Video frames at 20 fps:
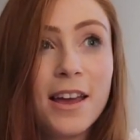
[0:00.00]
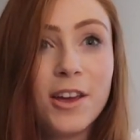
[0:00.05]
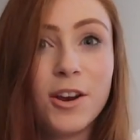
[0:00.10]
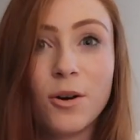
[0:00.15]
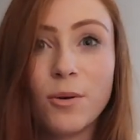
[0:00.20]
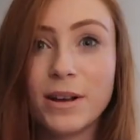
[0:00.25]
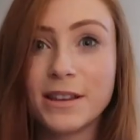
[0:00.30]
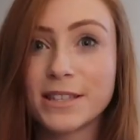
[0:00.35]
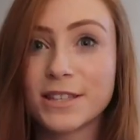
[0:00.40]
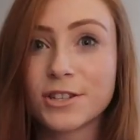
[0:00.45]
you
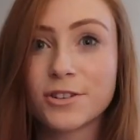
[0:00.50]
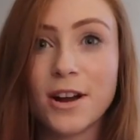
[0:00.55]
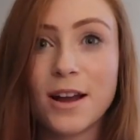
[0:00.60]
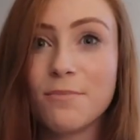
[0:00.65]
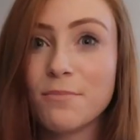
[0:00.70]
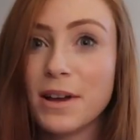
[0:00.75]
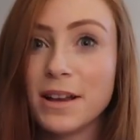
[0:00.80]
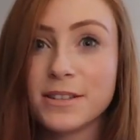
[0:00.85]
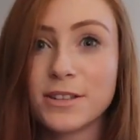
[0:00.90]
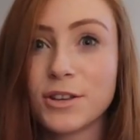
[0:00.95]
know,
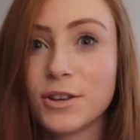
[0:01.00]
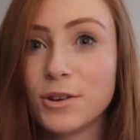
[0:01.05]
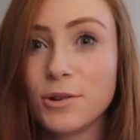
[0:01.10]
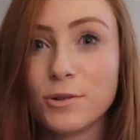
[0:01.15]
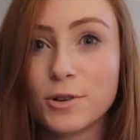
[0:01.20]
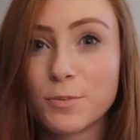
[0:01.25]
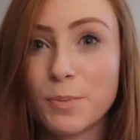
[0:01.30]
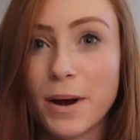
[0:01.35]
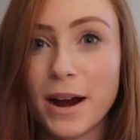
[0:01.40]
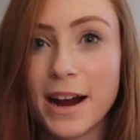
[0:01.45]
Instagram plays a
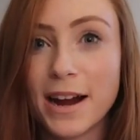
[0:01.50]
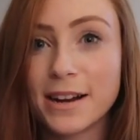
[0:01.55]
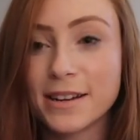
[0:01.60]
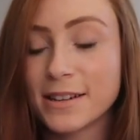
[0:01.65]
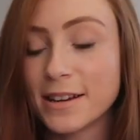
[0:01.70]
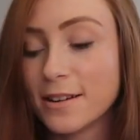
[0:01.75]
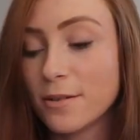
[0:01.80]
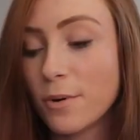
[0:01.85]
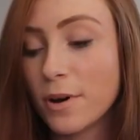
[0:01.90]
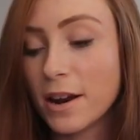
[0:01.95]
huge part
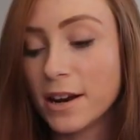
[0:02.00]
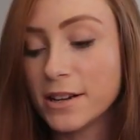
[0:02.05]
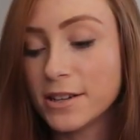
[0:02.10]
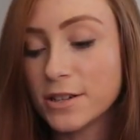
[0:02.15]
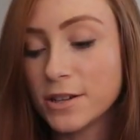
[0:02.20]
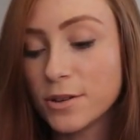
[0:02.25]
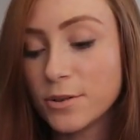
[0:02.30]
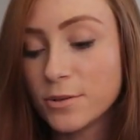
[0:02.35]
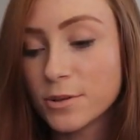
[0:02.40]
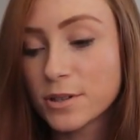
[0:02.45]
in what I
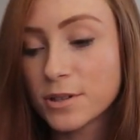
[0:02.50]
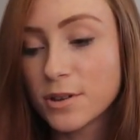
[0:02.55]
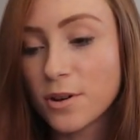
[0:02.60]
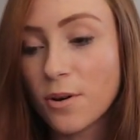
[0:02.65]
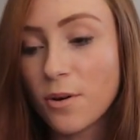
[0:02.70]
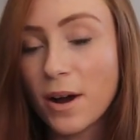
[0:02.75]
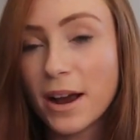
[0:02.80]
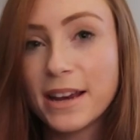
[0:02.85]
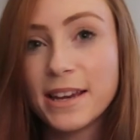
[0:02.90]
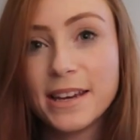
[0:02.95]
do,
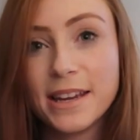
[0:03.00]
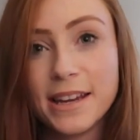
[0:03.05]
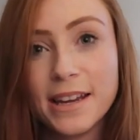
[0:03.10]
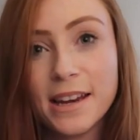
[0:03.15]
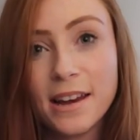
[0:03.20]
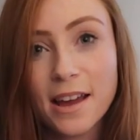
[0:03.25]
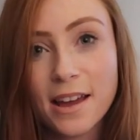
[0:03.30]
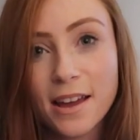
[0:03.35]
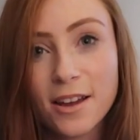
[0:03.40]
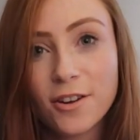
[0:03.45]
so I
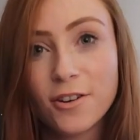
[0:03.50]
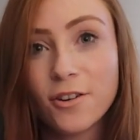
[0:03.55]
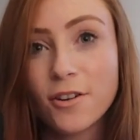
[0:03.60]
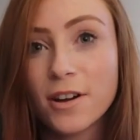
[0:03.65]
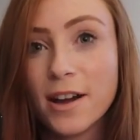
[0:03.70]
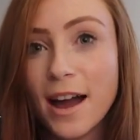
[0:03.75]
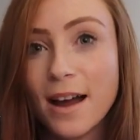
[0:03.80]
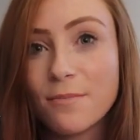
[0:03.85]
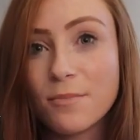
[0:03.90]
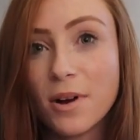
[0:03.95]
need like a
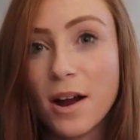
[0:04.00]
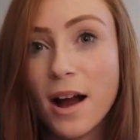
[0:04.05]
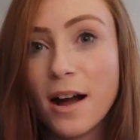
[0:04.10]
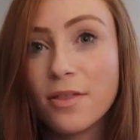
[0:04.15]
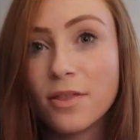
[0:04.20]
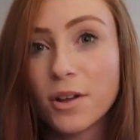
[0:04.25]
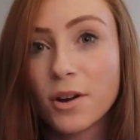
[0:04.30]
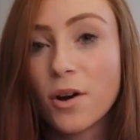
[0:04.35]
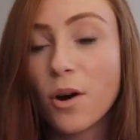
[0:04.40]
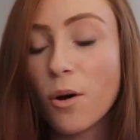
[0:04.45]
good camera
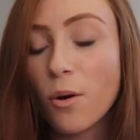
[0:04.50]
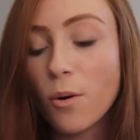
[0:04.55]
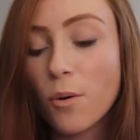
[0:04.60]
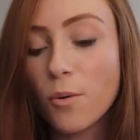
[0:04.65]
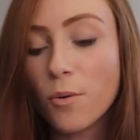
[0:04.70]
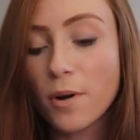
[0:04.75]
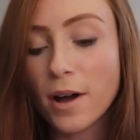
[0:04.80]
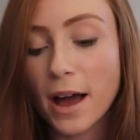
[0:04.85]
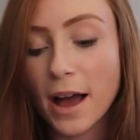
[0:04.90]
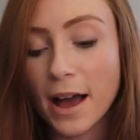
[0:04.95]
on the
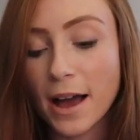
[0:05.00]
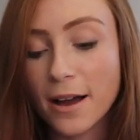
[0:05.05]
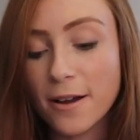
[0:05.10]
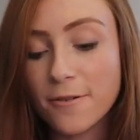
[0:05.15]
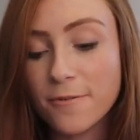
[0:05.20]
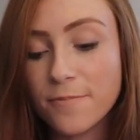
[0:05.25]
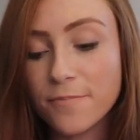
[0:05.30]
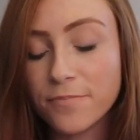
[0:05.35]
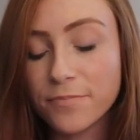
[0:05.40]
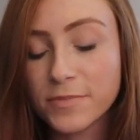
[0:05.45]
go.
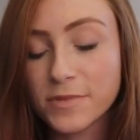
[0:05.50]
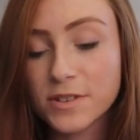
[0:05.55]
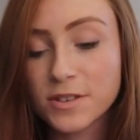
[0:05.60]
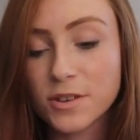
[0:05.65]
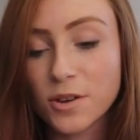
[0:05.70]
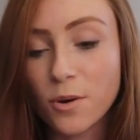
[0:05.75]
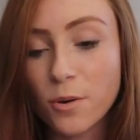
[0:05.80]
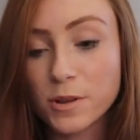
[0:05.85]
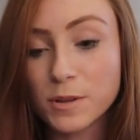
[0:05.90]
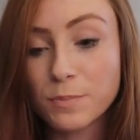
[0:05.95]

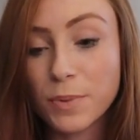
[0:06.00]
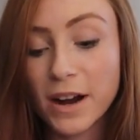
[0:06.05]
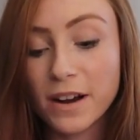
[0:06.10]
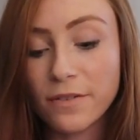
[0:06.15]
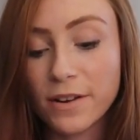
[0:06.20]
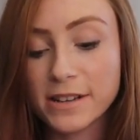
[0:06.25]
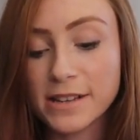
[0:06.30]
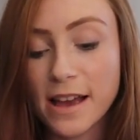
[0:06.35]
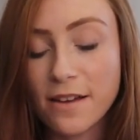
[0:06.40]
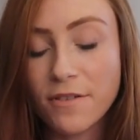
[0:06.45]
So it's
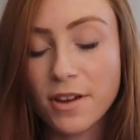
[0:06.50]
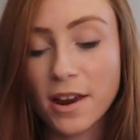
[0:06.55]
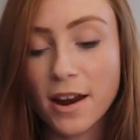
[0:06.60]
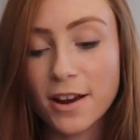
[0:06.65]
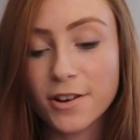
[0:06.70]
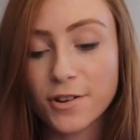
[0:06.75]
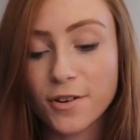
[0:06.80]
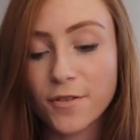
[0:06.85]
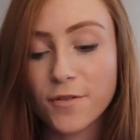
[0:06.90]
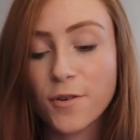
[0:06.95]
perfect having it
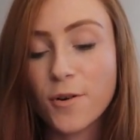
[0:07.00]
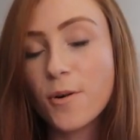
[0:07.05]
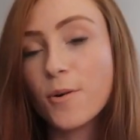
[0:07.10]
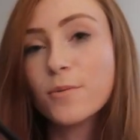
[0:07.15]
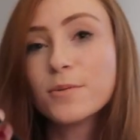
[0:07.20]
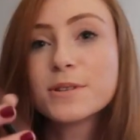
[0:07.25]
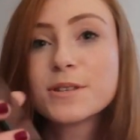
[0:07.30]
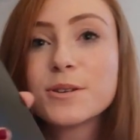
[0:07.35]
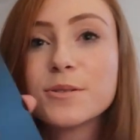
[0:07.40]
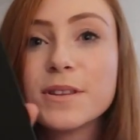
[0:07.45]
on your
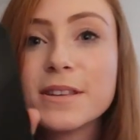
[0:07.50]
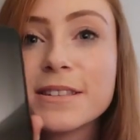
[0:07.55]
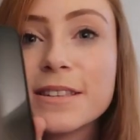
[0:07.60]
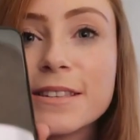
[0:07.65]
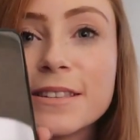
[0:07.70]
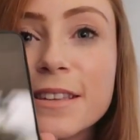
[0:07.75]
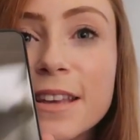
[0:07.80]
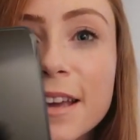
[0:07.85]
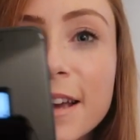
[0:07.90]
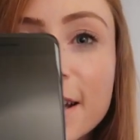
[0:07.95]
phone. So this
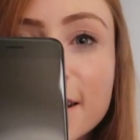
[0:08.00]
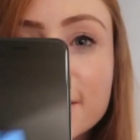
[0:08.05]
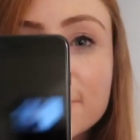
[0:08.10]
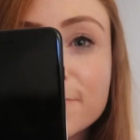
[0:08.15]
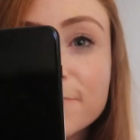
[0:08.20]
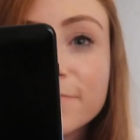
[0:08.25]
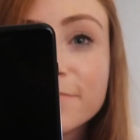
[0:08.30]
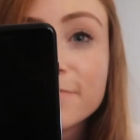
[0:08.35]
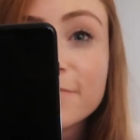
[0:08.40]
is it.